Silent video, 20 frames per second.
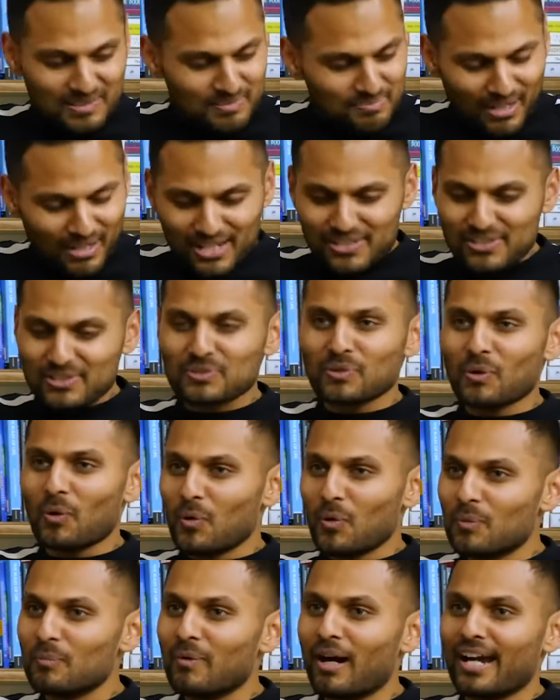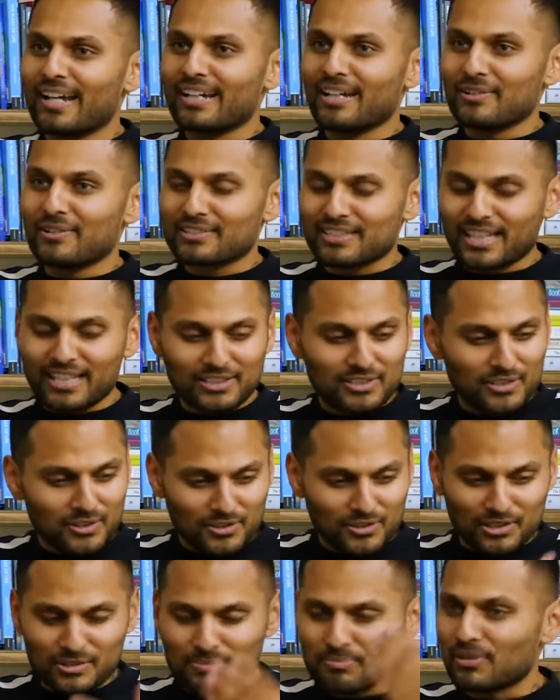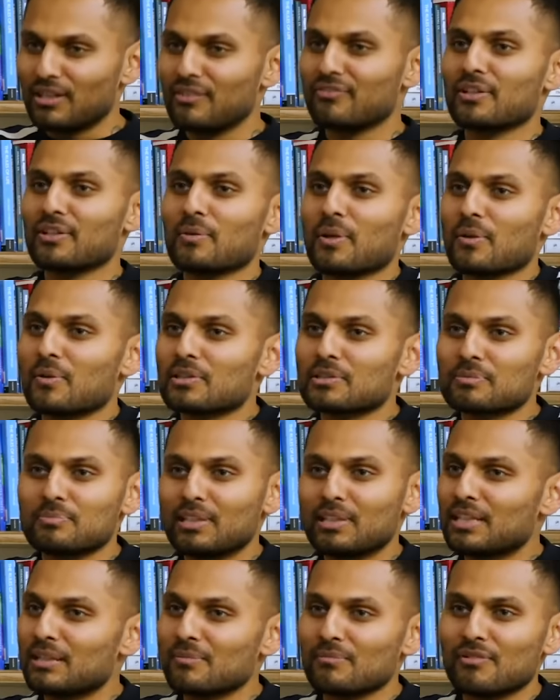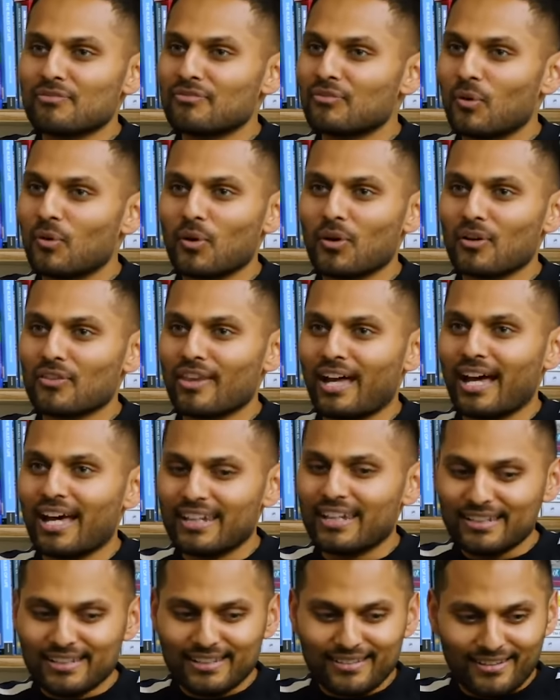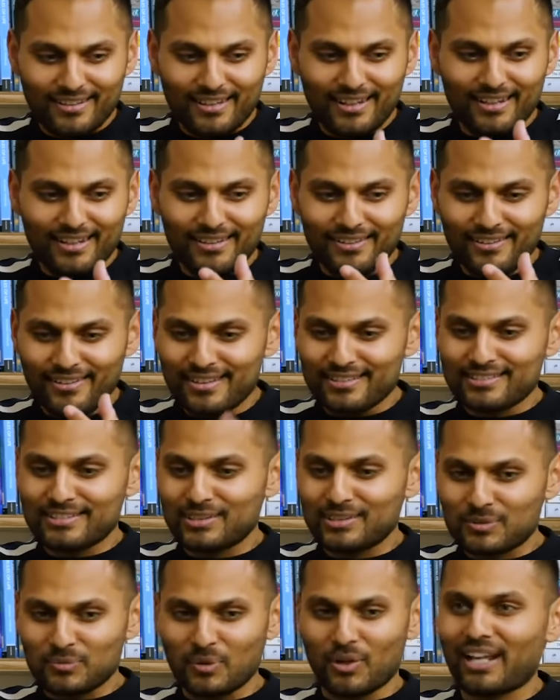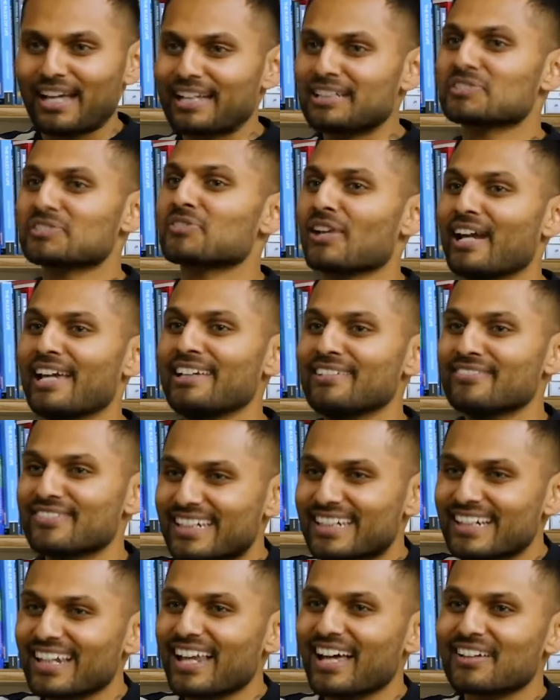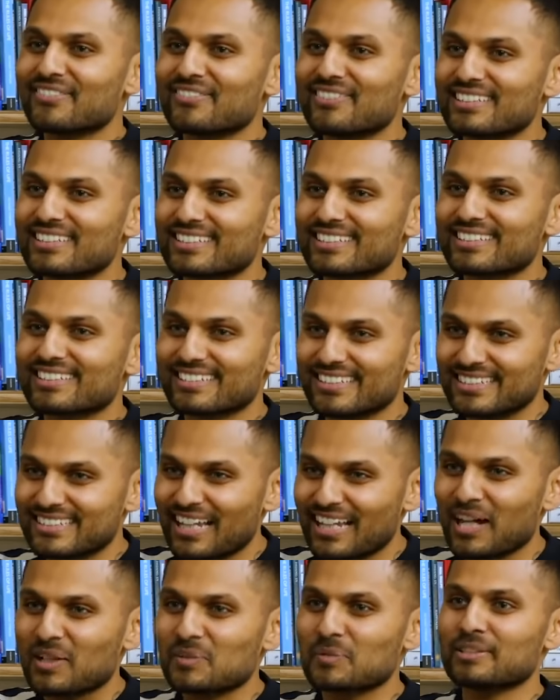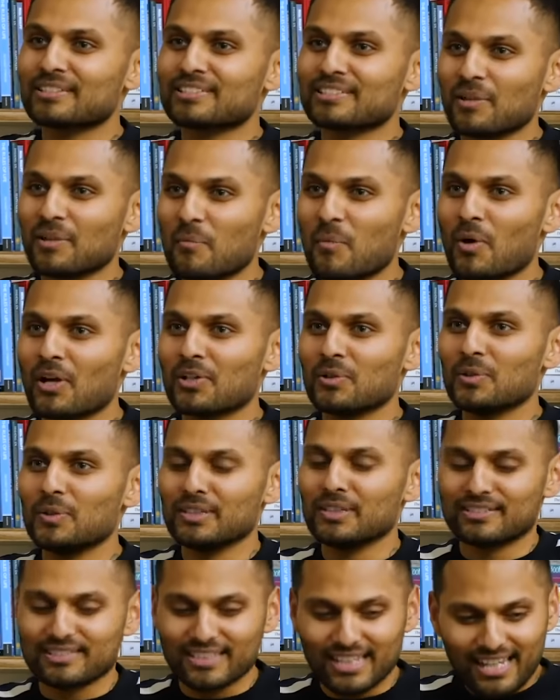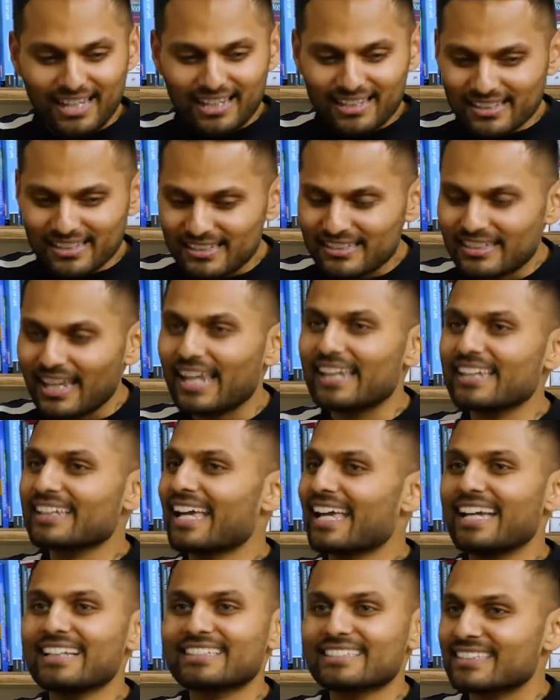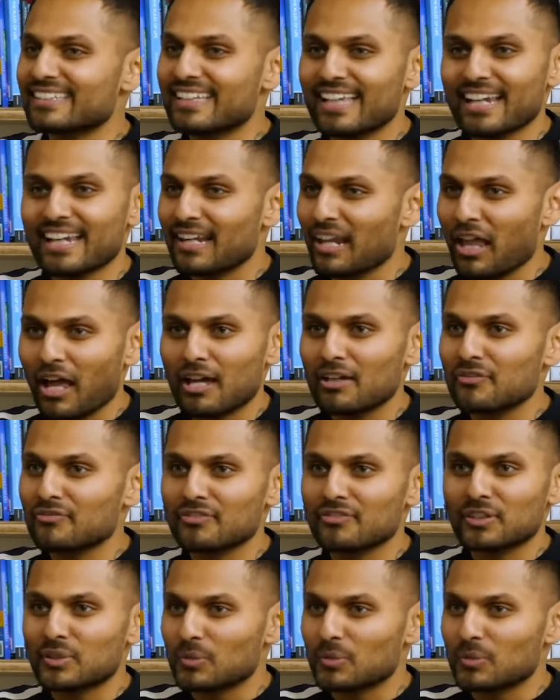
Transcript: the pleasure is all mine. I was saying to you just briefly when we were speaking before that this is what I crave in life is to sit down with someone who has dedicated their life